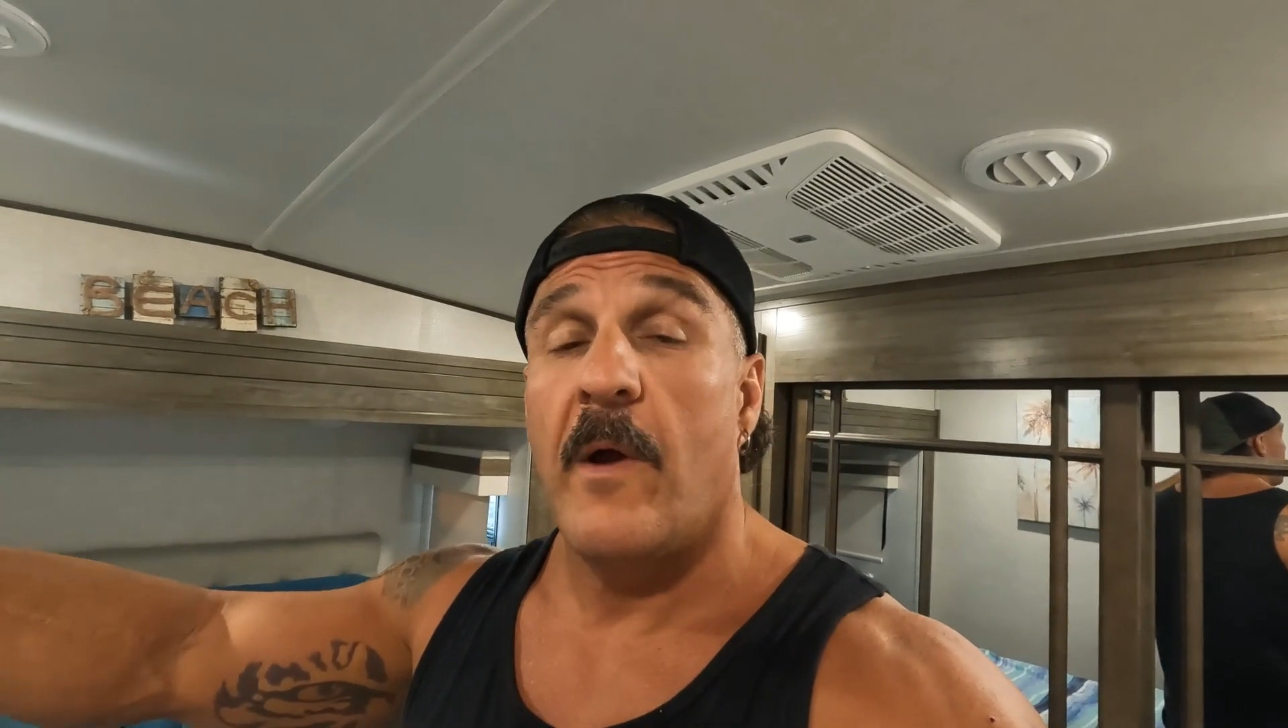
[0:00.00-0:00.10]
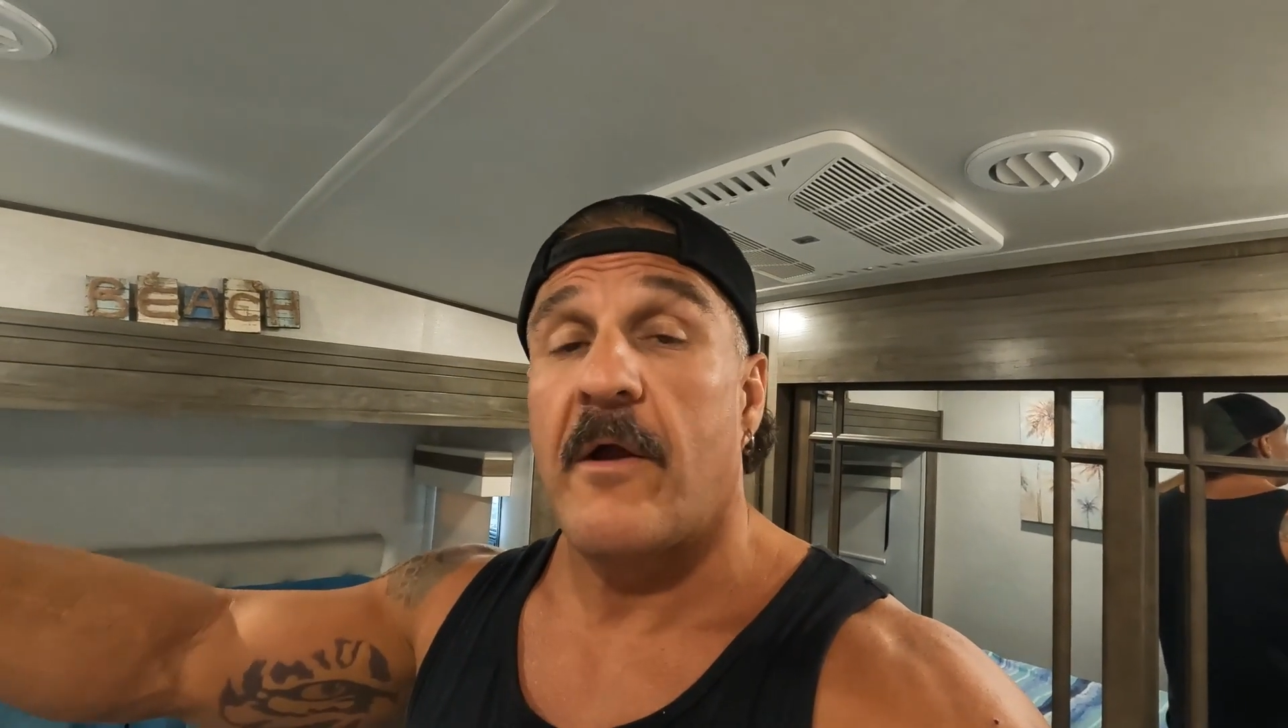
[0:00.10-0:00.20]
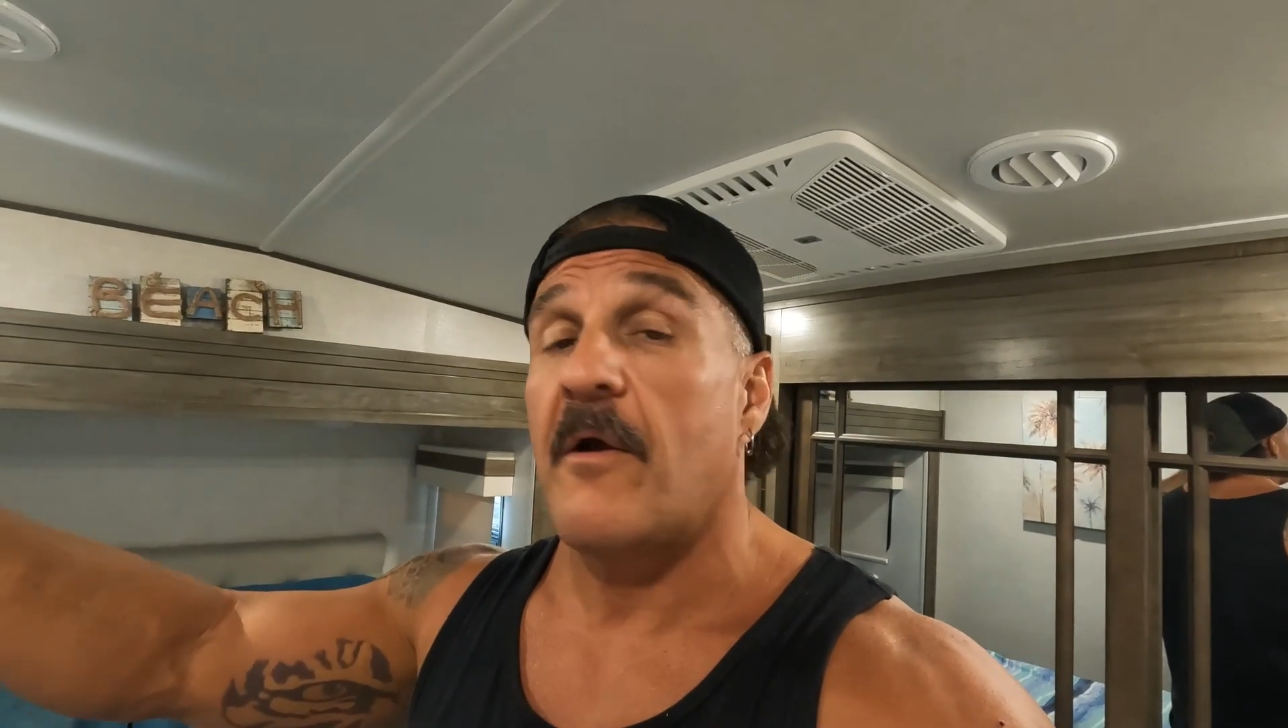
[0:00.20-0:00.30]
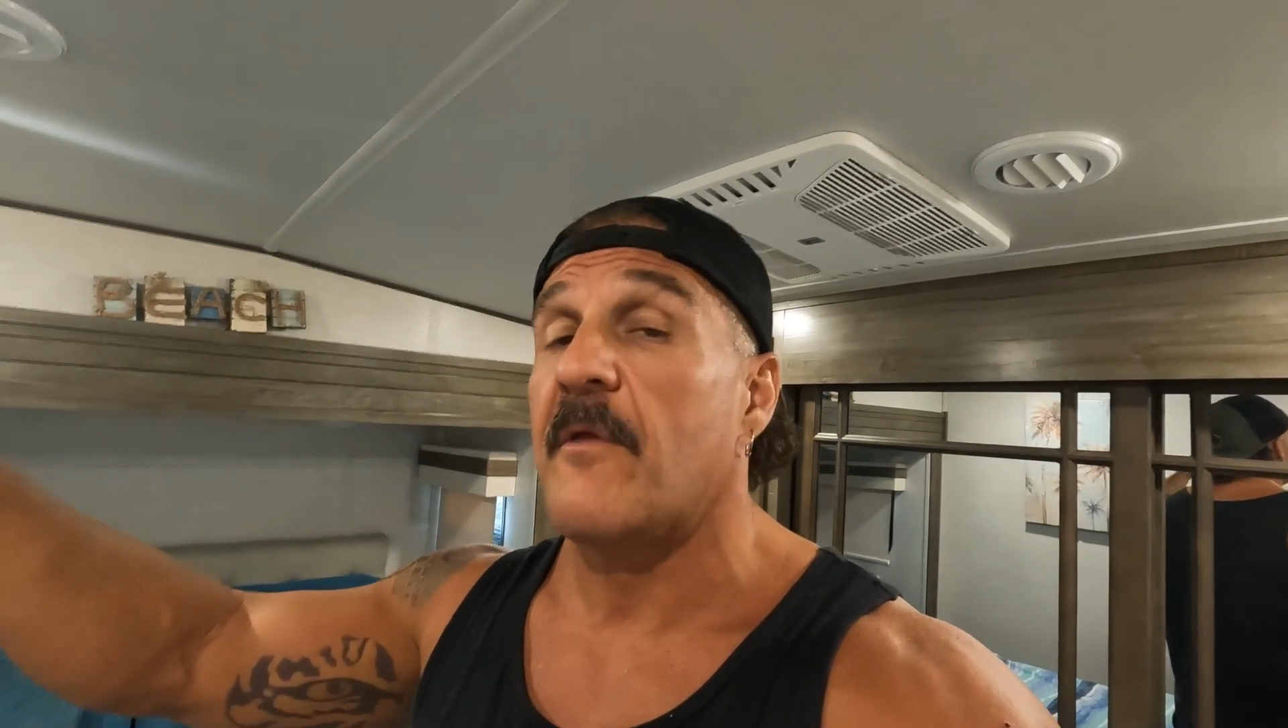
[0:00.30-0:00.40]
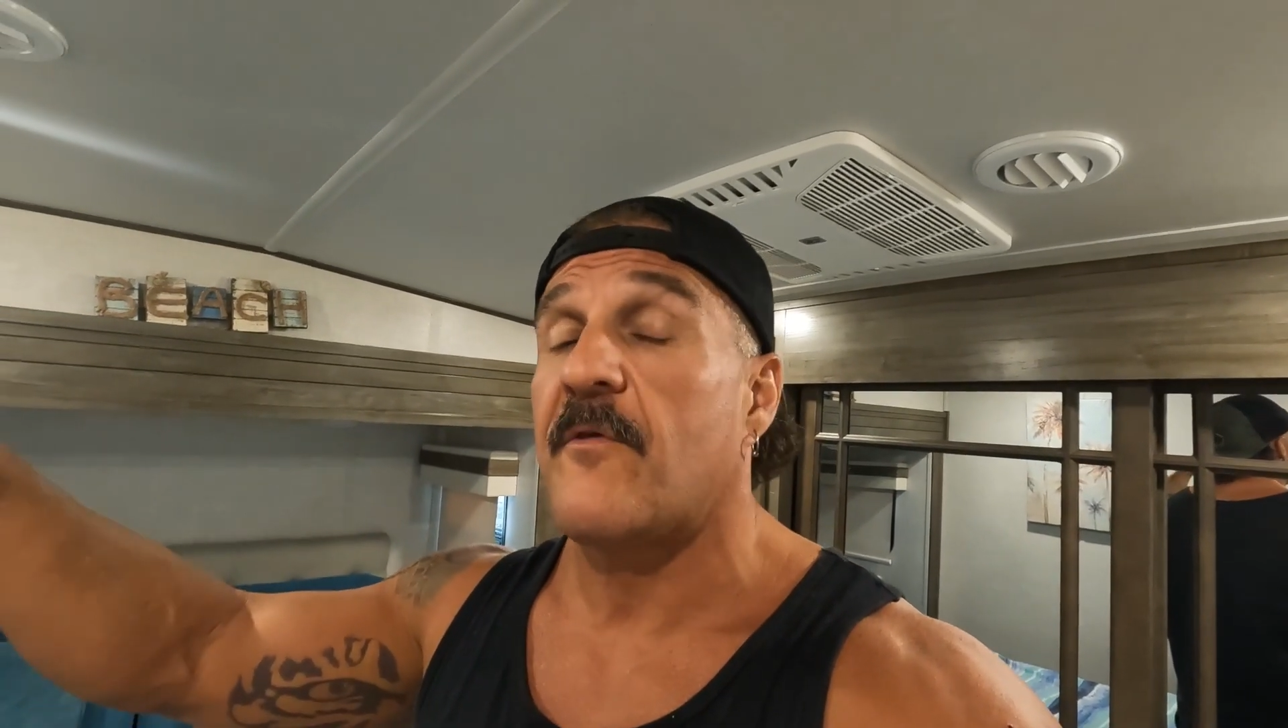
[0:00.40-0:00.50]

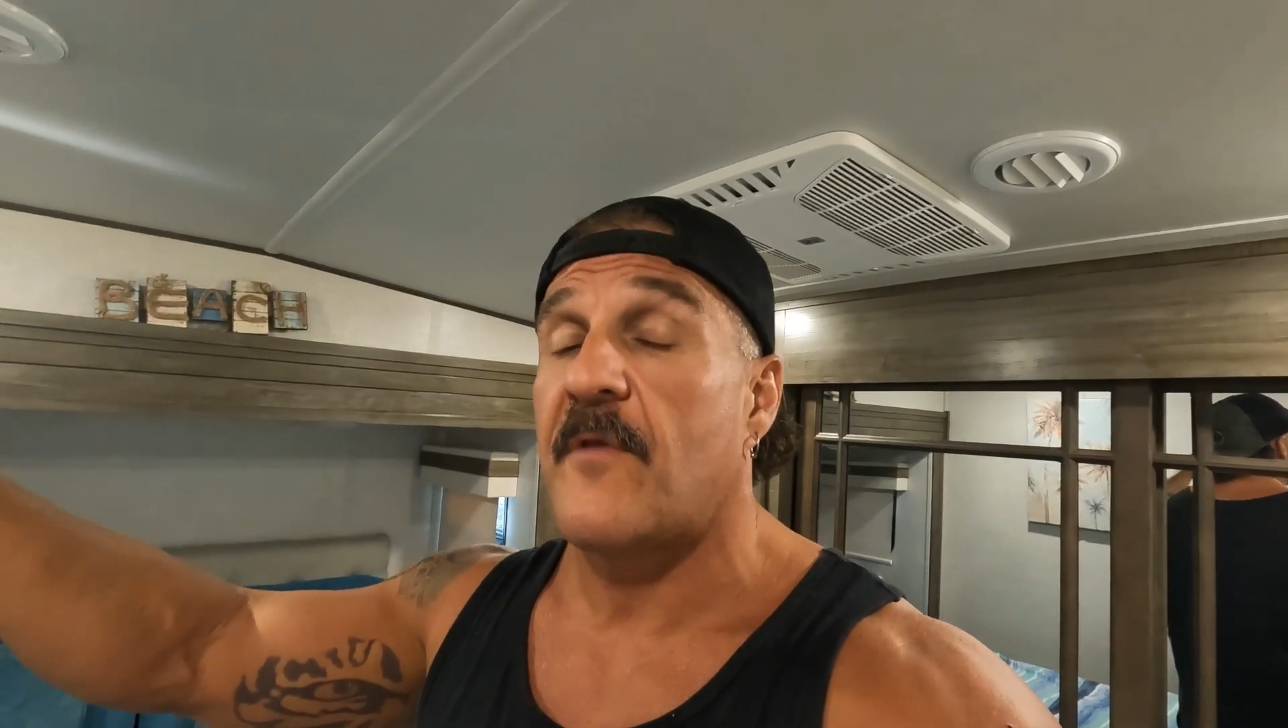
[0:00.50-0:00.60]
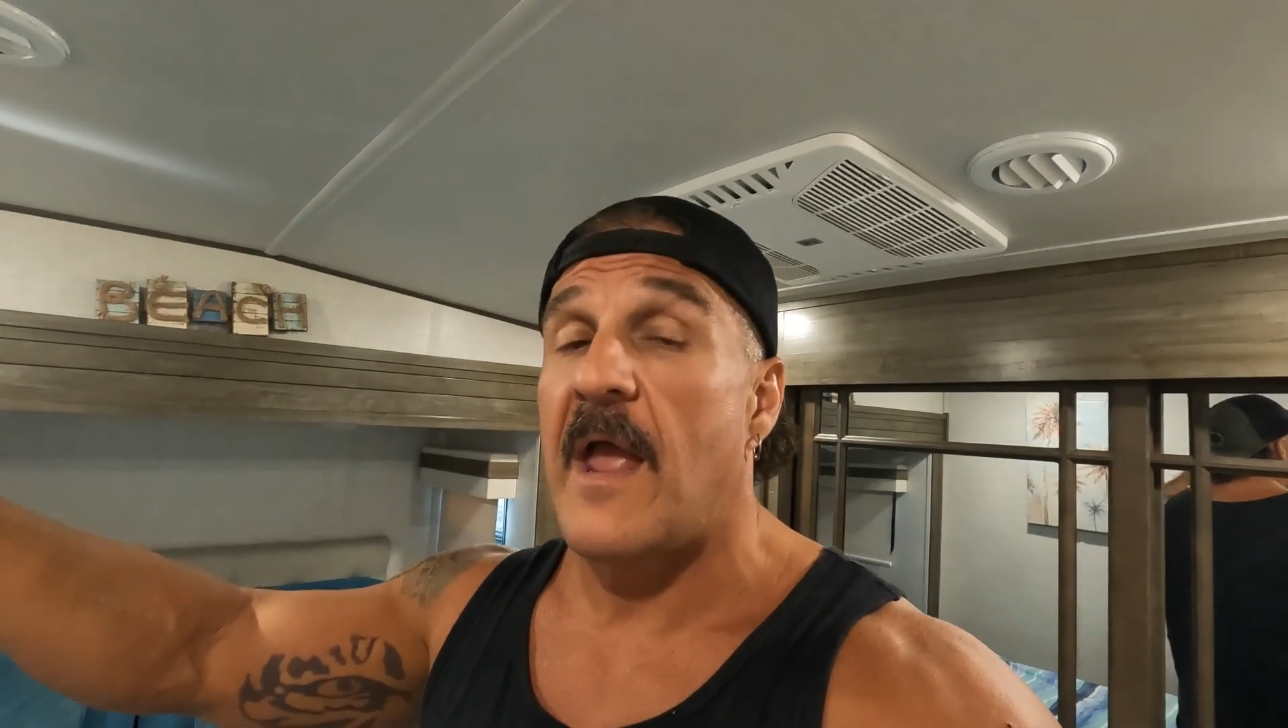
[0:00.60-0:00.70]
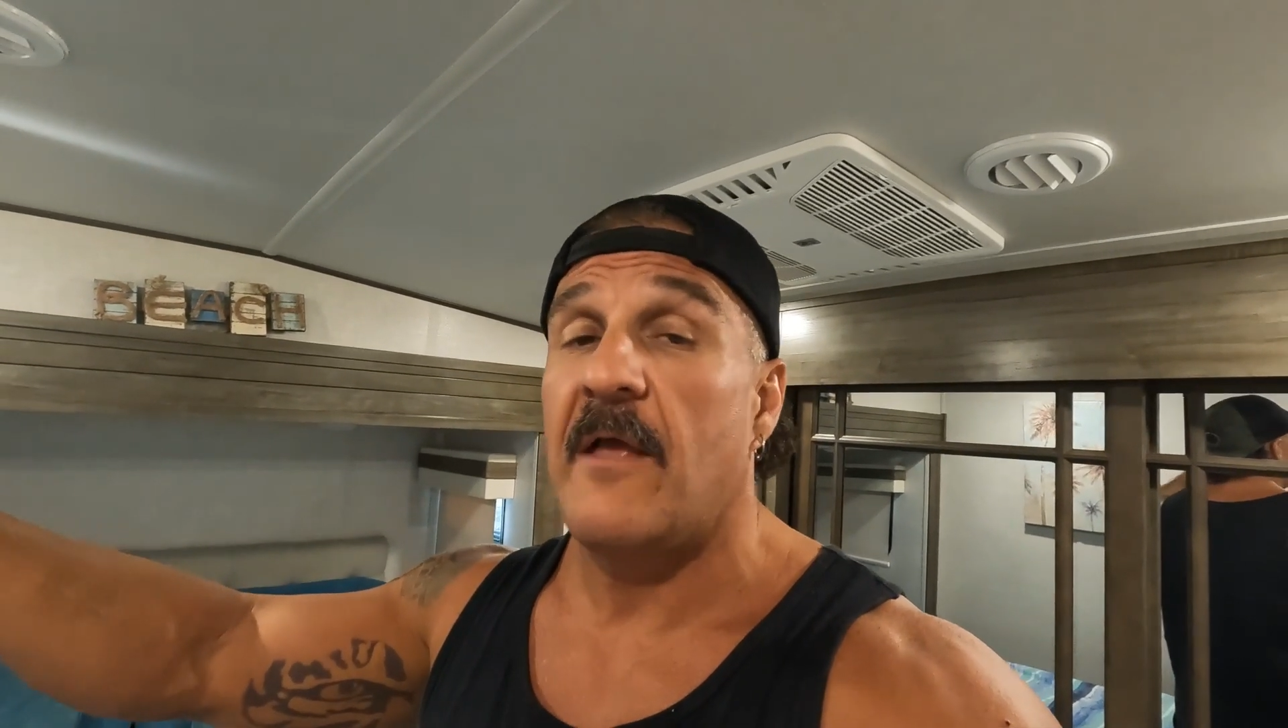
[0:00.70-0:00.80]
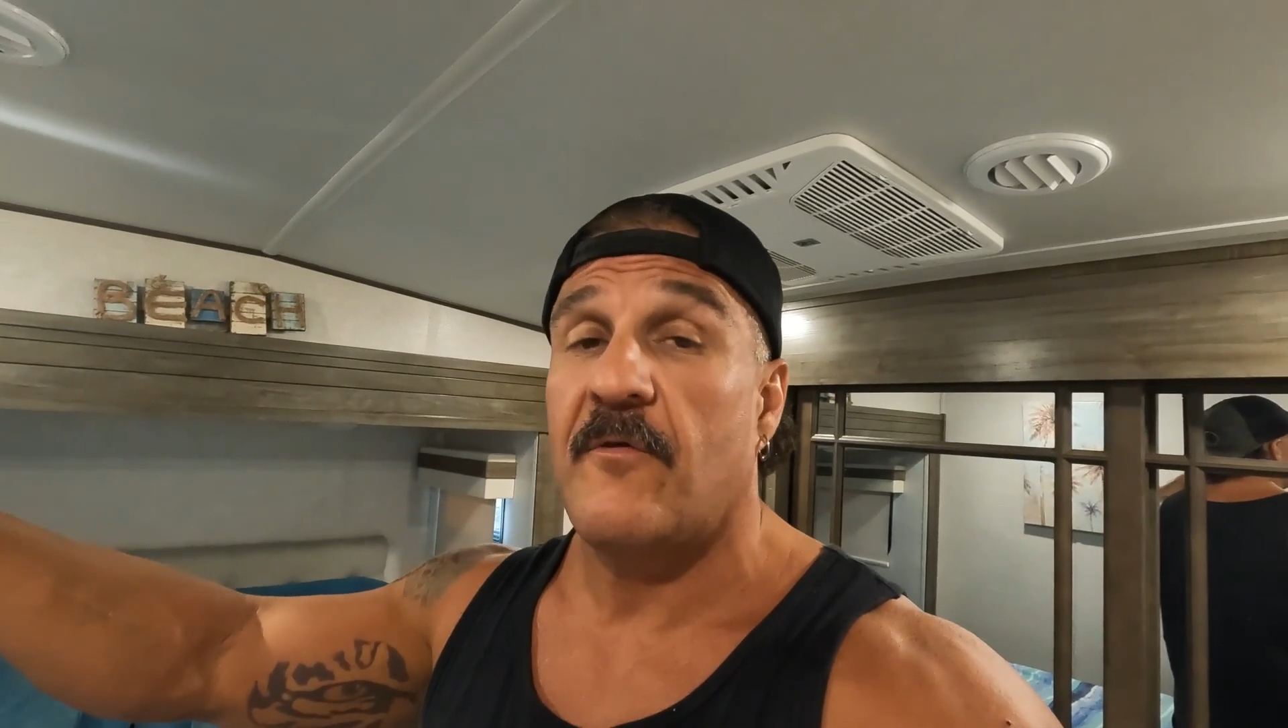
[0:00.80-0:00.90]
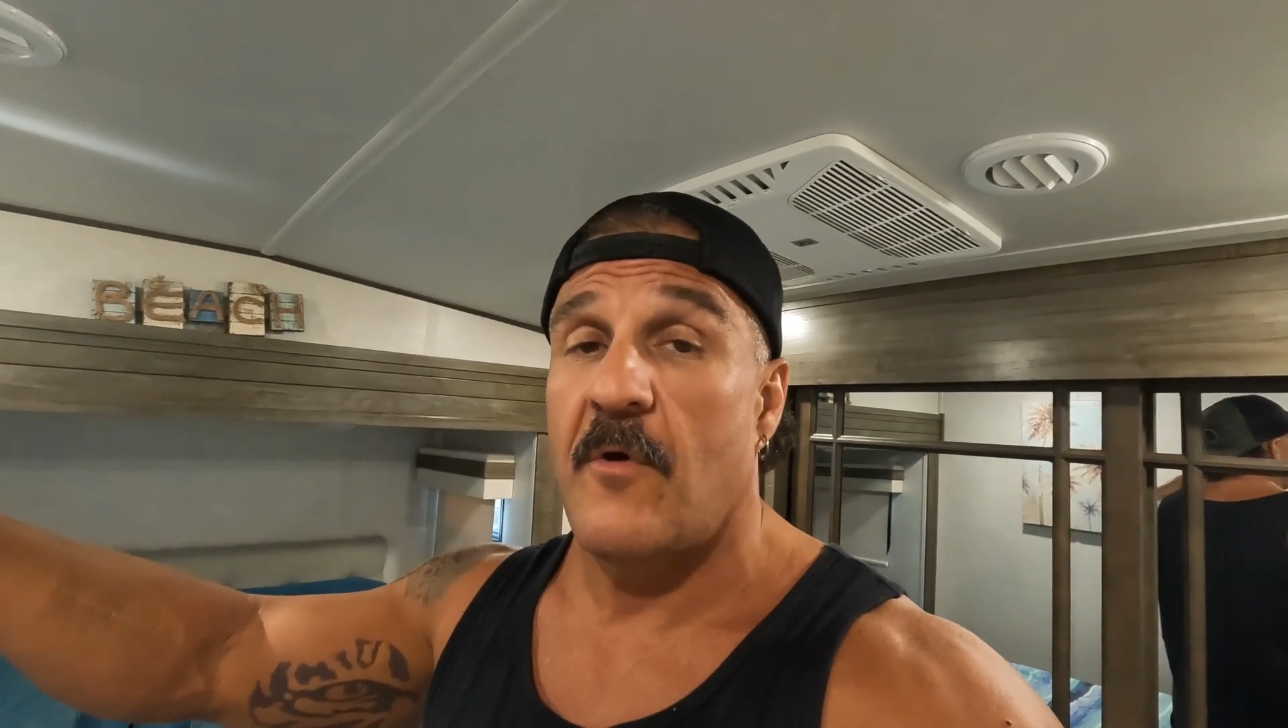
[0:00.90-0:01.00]
quicker and stays